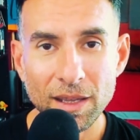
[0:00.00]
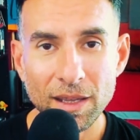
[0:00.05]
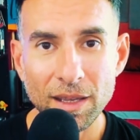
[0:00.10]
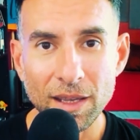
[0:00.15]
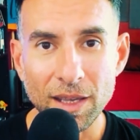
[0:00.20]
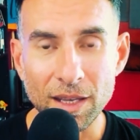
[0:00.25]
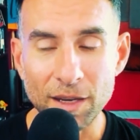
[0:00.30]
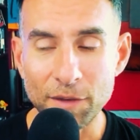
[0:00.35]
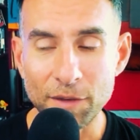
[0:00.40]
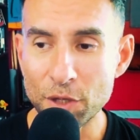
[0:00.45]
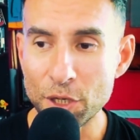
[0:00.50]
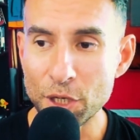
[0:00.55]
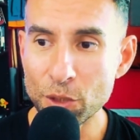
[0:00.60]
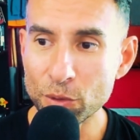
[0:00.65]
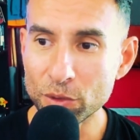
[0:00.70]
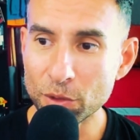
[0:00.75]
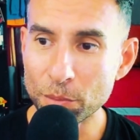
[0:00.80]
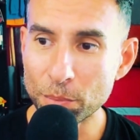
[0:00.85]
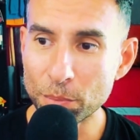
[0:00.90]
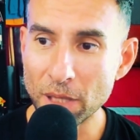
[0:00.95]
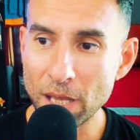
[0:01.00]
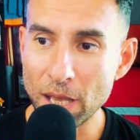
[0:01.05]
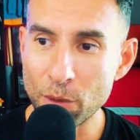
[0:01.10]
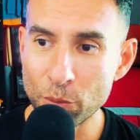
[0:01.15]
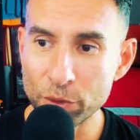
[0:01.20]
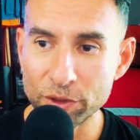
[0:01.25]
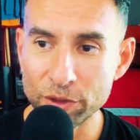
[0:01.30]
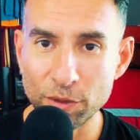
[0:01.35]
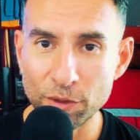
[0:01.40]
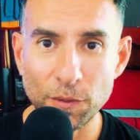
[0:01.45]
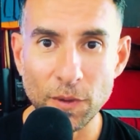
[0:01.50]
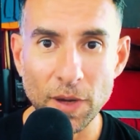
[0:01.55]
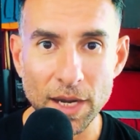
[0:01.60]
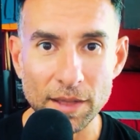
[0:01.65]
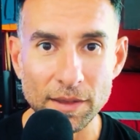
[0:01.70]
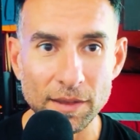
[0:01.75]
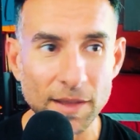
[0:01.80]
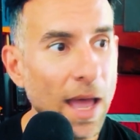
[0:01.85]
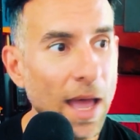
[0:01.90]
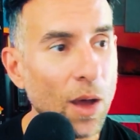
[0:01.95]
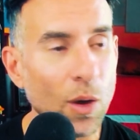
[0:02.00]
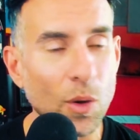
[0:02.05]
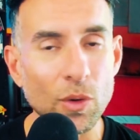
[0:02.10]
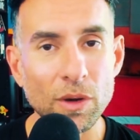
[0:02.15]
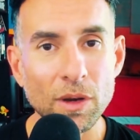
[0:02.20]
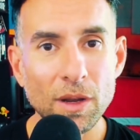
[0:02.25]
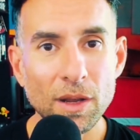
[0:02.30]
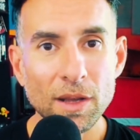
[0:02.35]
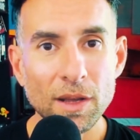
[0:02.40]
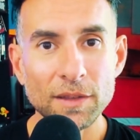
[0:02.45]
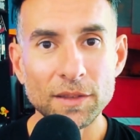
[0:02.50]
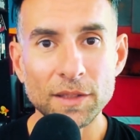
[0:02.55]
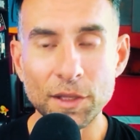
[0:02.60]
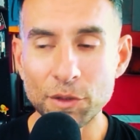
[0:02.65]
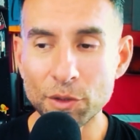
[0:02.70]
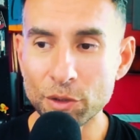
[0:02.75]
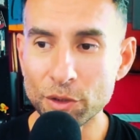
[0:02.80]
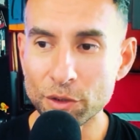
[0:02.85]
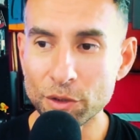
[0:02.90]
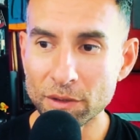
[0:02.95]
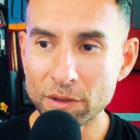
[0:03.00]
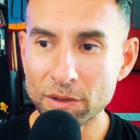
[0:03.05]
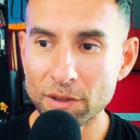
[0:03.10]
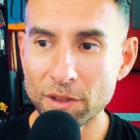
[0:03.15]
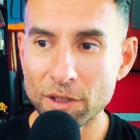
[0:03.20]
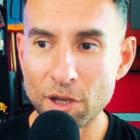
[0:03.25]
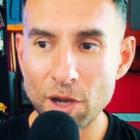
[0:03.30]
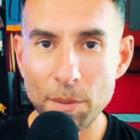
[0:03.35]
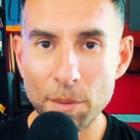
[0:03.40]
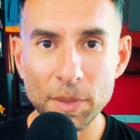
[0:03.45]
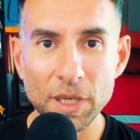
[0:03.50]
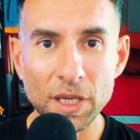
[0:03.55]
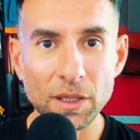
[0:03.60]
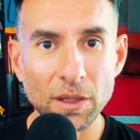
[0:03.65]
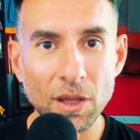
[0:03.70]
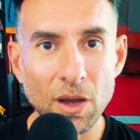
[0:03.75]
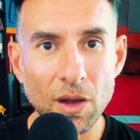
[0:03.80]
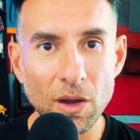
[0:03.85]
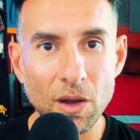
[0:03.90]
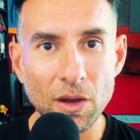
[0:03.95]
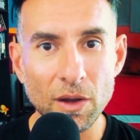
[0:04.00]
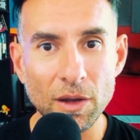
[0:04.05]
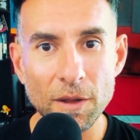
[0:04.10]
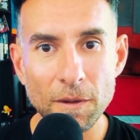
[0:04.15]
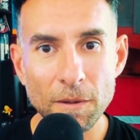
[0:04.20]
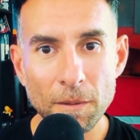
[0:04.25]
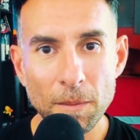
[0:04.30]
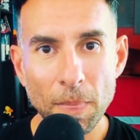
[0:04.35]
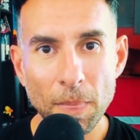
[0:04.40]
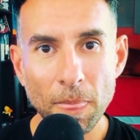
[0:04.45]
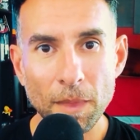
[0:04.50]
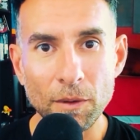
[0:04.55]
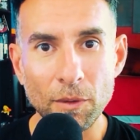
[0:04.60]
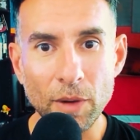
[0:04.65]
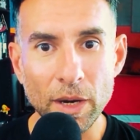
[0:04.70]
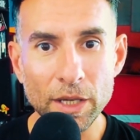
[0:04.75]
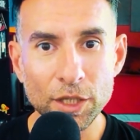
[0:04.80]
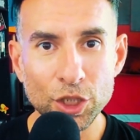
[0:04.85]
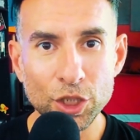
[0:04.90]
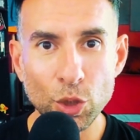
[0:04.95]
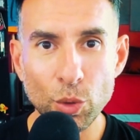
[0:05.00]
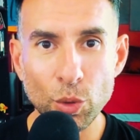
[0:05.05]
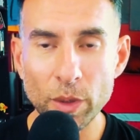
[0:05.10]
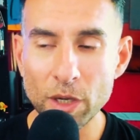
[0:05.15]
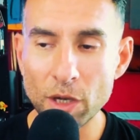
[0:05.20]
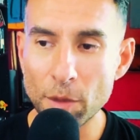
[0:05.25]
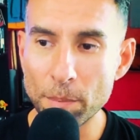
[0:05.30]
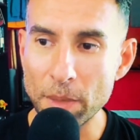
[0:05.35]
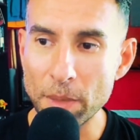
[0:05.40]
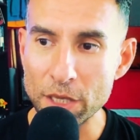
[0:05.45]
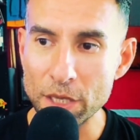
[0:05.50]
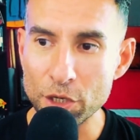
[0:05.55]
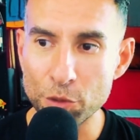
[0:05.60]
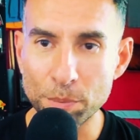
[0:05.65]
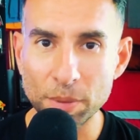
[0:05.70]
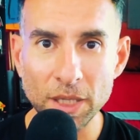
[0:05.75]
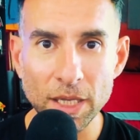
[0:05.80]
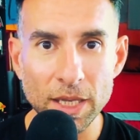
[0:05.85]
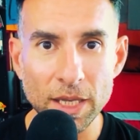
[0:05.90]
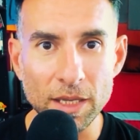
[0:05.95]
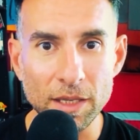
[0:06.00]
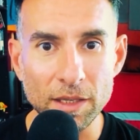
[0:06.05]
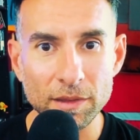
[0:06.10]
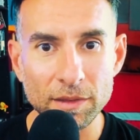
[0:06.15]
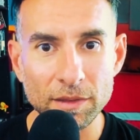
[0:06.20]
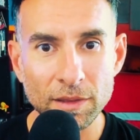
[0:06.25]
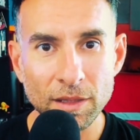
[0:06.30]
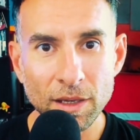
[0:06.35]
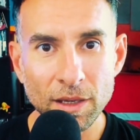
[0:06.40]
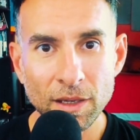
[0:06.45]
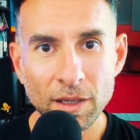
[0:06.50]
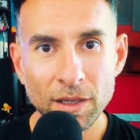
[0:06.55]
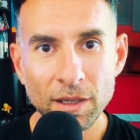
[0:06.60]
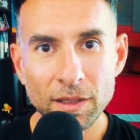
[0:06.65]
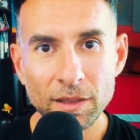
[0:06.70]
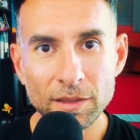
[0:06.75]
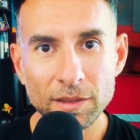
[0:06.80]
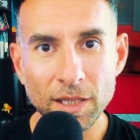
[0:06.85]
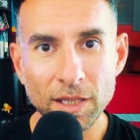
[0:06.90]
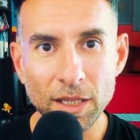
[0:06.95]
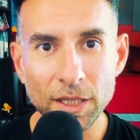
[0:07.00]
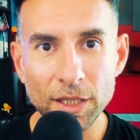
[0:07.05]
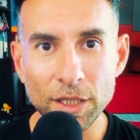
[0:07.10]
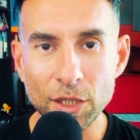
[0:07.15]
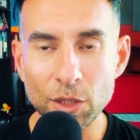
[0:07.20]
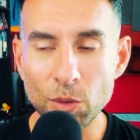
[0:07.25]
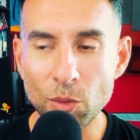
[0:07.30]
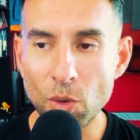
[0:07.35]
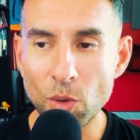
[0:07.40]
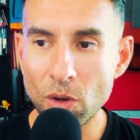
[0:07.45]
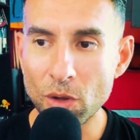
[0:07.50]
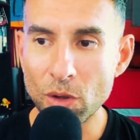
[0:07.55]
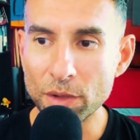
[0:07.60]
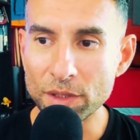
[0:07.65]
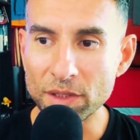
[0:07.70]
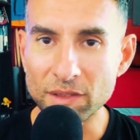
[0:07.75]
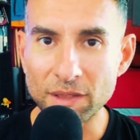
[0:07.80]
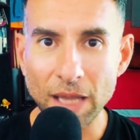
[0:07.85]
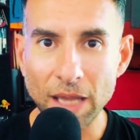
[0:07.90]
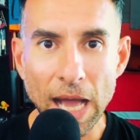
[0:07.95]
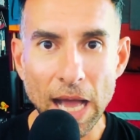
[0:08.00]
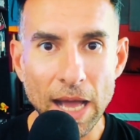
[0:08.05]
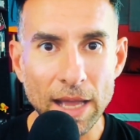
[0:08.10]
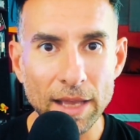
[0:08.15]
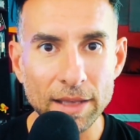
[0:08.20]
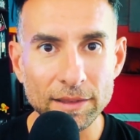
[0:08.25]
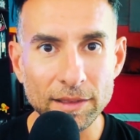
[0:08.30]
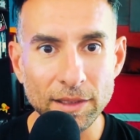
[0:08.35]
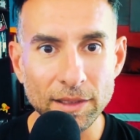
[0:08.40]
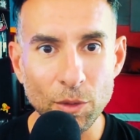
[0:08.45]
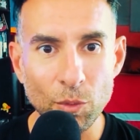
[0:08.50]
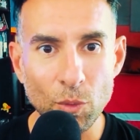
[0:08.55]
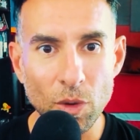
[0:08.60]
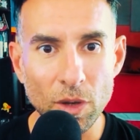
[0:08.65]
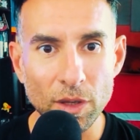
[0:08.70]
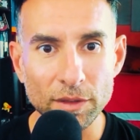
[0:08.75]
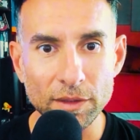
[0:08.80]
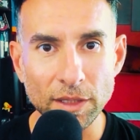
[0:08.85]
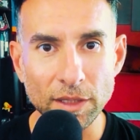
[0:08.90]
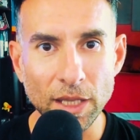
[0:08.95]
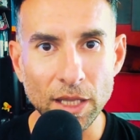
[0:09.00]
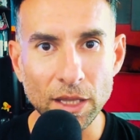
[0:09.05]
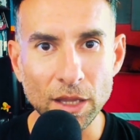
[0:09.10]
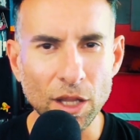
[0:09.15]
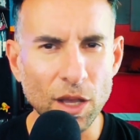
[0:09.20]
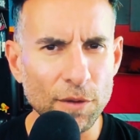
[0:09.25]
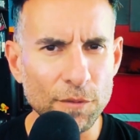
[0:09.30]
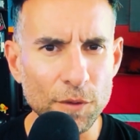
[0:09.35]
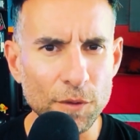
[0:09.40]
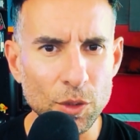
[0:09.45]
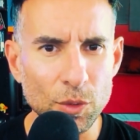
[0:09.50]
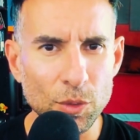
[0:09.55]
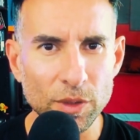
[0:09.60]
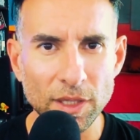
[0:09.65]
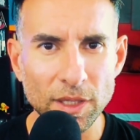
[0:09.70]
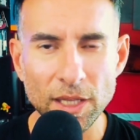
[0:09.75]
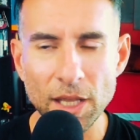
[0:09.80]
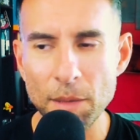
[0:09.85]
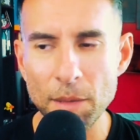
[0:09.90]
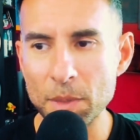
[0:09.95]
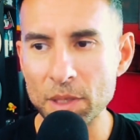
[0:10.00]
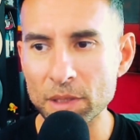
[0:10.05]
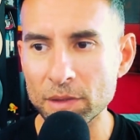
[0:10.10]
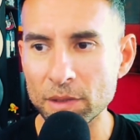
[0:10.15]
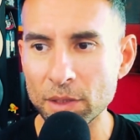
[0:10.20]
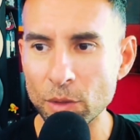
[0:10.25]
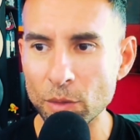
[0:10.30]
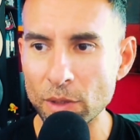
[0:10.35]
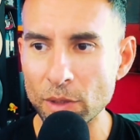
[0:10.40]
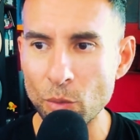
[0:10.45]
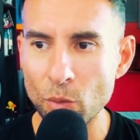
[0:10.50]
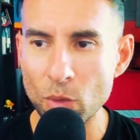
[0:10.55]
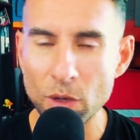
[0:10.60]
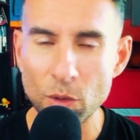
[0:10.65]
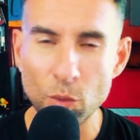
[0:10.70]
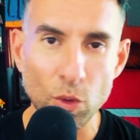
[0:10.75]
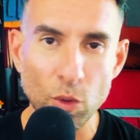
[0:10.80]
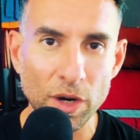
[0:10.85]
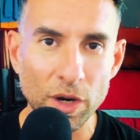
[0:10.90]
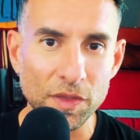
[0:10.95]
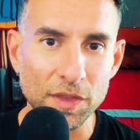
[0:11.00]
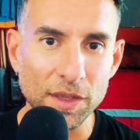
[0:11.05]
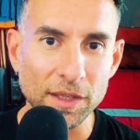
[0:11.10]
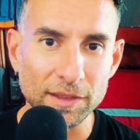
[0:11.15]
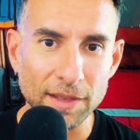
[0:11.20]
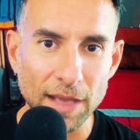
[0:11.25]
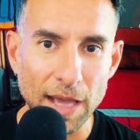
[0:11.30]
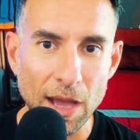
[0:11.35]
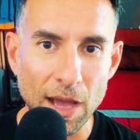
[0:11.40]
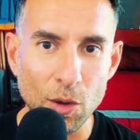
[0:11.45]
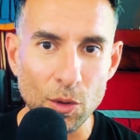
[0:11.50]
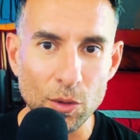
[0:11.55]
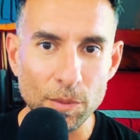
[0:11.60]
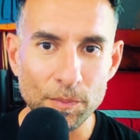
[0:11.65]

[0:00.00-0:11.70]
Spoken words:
And if the new supply were to find out that they're coming along, right, showing up at your place, telling you all these lies that they love you and that they miss you and they want to work things out,